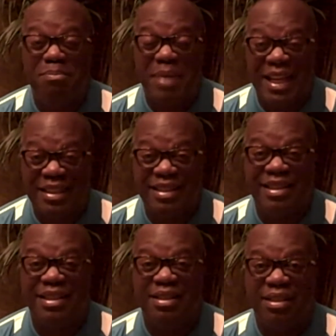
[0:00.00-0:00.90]
best
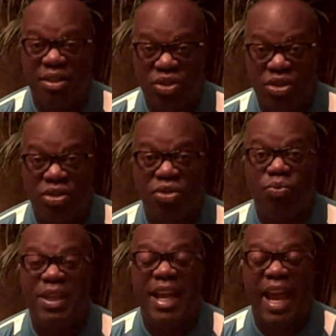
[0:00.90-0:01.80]
decisions
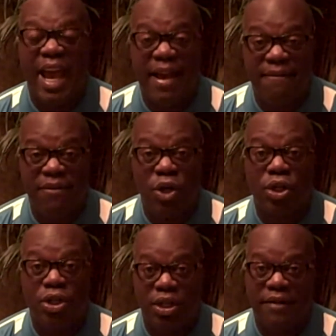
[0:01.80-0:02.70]
we ever
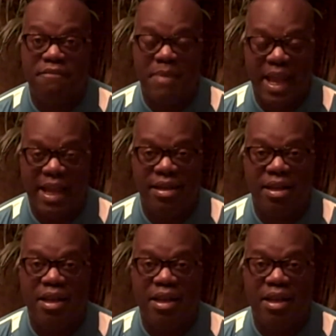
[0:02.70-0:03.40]
could have made.